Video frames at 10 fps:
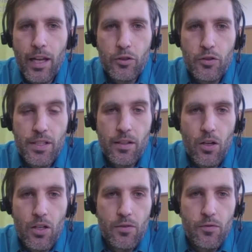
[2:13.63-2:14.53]
electricity
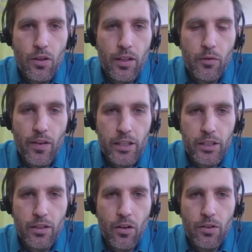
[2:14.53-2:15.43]
costs for
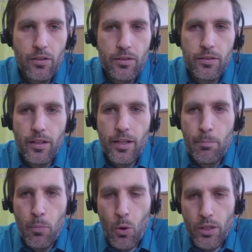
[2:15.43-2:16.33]
liquefaction are
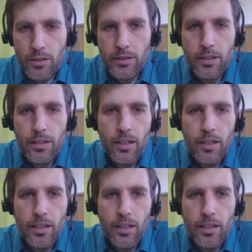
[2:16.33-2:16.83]
important,